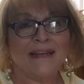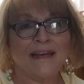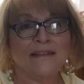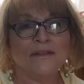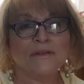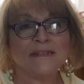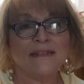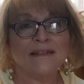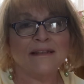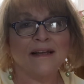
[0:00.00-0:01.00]
and you
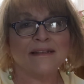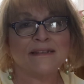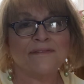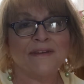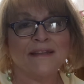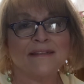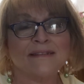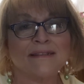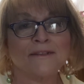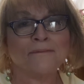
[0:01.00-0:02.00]
seek God's
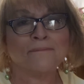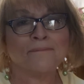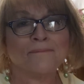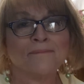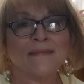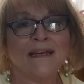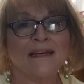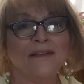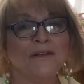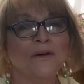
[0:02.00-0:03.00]
face.
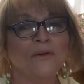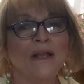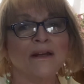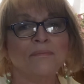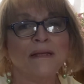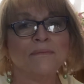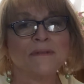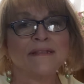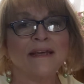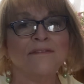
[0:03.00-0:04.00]
And you know, a lot of people
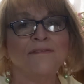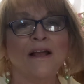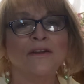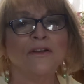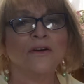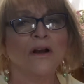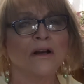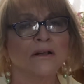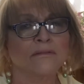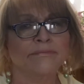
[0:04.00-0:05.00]
say, follow your
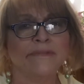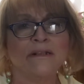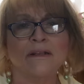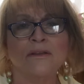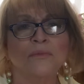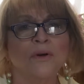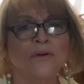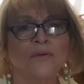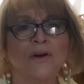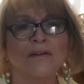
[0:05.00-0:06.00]
heart. Yeah, you won't
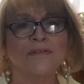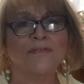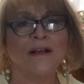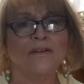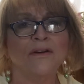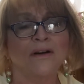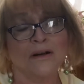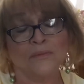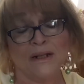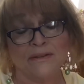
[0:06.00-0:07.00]
go wrong if you follow your
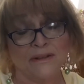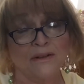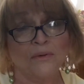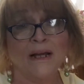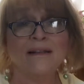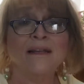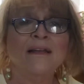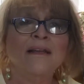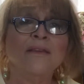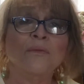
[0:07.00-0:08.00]
heart. Well, you know what?
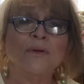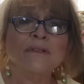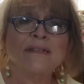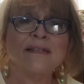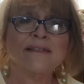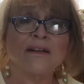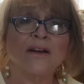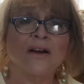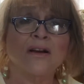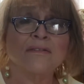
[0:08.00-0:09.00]
The word says that our
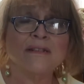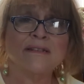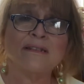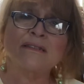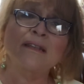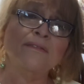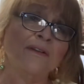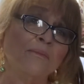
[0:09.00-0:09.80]
heart is deceitful